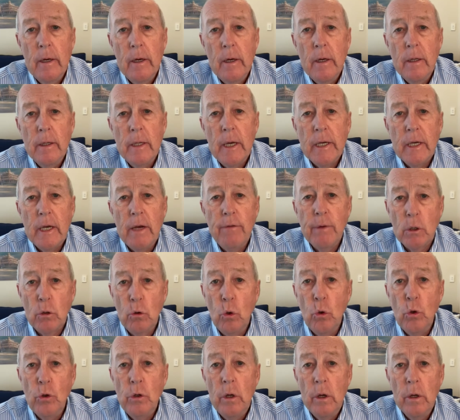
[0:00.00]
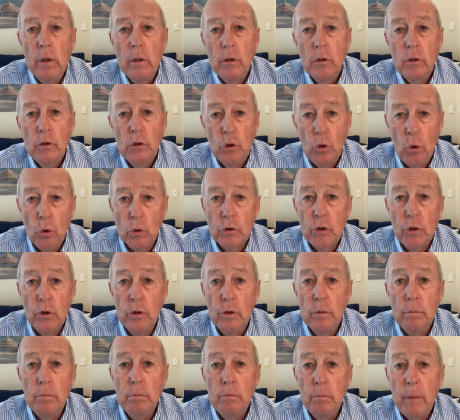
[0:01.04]
They give a good
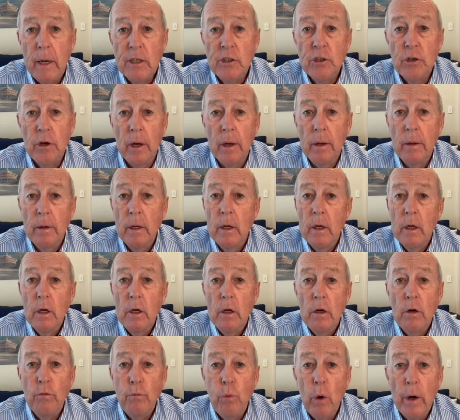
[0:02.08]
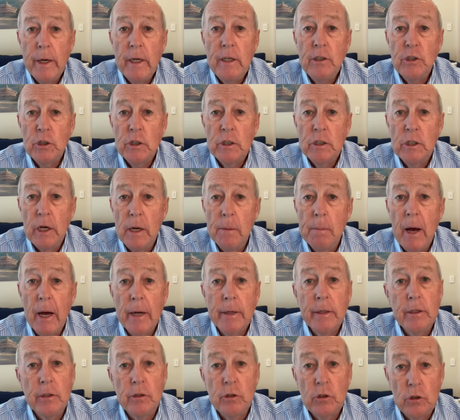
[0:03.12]
short-term measure of what each share
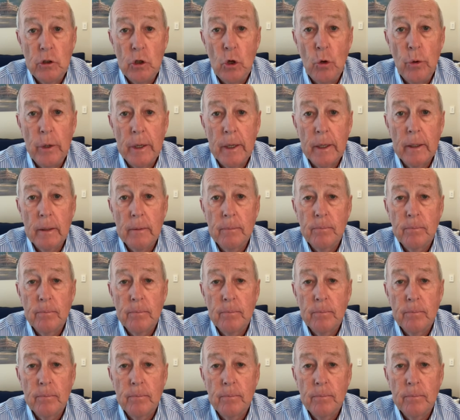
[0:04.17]
market is doing.